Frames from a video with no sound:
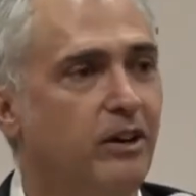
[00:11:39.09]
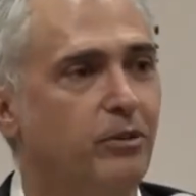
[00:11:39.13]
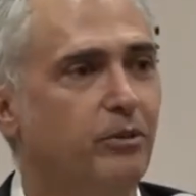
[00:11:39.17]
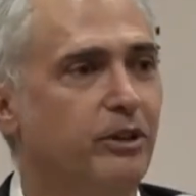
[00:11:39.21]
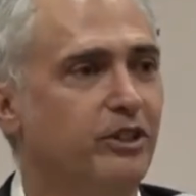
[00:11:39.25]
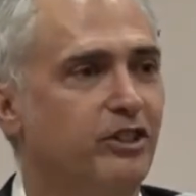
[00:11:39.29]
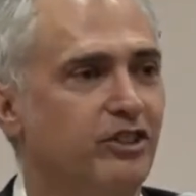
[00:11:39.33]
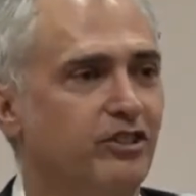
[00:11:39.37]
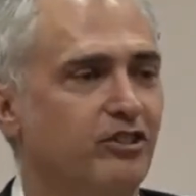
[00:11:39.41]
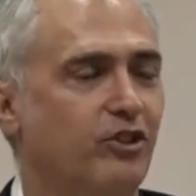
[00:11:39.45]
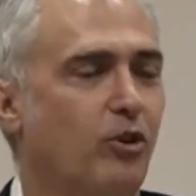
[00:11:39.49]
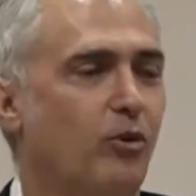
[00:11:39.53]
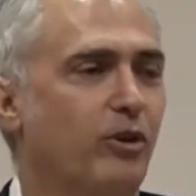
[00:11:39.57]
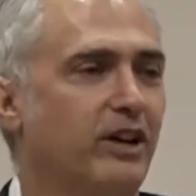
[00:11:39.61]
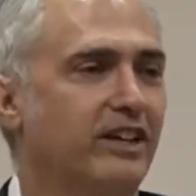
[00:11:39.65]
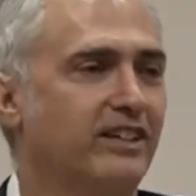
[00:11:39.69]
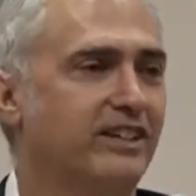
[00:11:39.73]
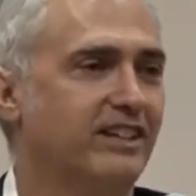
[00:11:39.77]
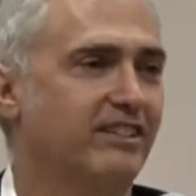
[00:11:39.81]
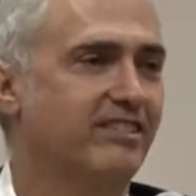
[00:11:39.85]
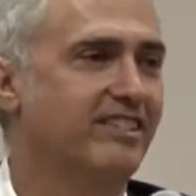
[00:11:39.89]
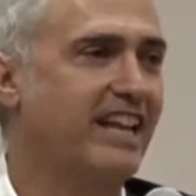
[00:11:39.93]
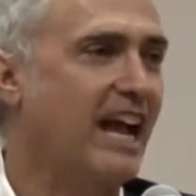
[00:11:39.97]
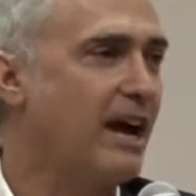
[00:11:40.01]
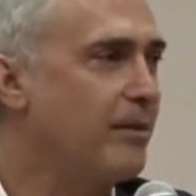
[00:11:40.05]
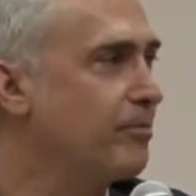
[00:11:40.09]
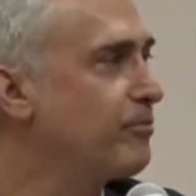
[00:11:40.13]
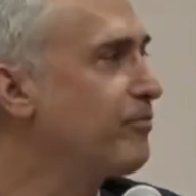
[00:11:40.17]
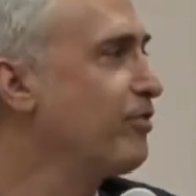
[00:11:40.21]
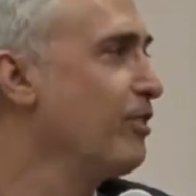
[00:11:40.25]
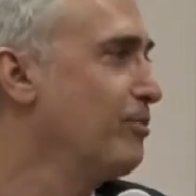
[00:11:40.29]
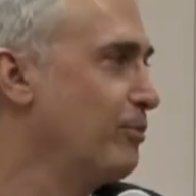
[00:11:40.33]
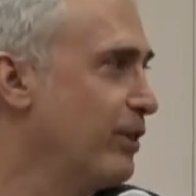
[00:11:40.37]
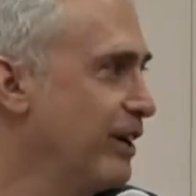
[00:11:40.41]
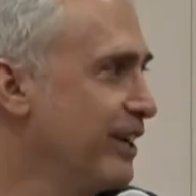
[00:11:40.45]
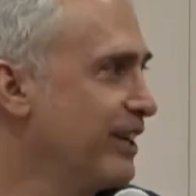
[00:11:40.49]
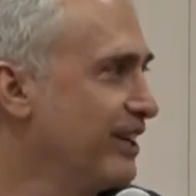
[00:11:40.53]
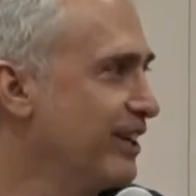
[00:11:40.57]
which is going to stop
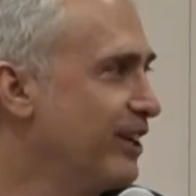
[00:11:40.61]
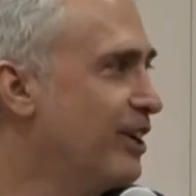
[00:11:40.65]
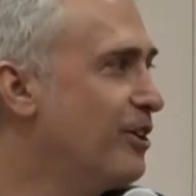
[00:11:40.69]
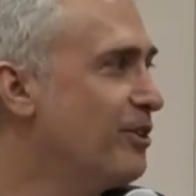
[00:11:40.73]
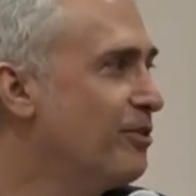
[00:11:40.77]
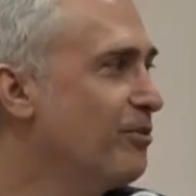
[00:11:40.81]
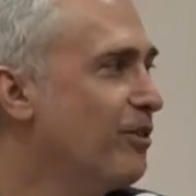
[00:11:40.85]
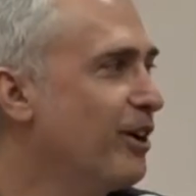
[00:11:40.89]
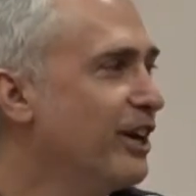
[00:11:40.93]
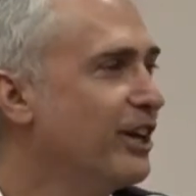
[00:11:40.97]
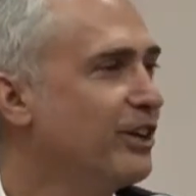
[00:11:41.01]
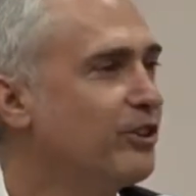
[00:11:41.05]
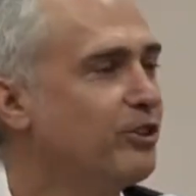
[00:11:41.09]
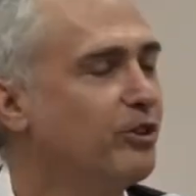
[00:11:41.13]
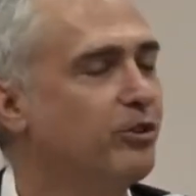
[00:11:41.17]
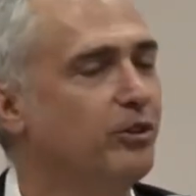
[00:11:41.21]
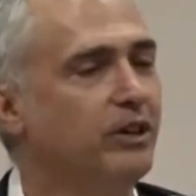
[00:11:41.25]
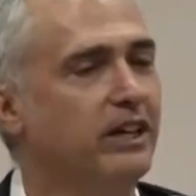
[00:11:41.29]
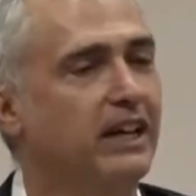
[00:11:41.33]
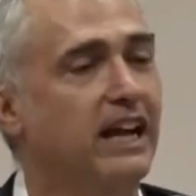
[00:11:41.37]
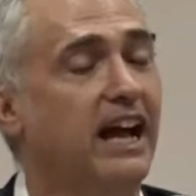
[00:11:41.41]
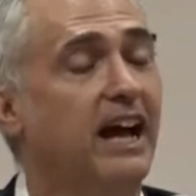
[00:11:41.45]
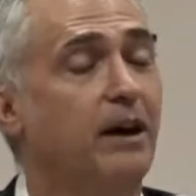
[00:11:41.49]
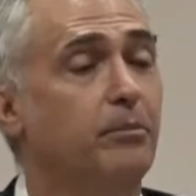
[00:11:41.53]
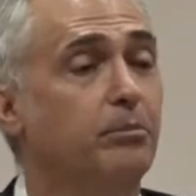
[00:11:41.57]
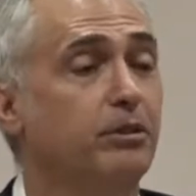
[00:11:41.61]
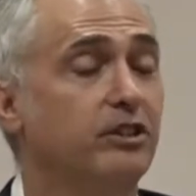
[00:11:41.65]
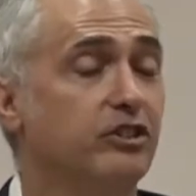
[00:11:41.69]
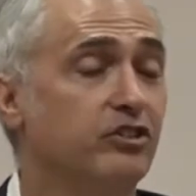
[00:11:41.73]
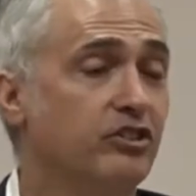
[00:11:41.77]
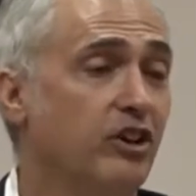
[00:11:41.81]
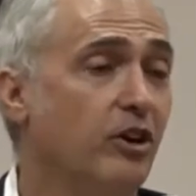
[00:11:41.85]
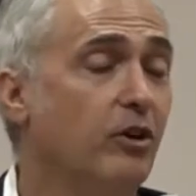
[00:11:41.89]
from what you wanted to accomplish.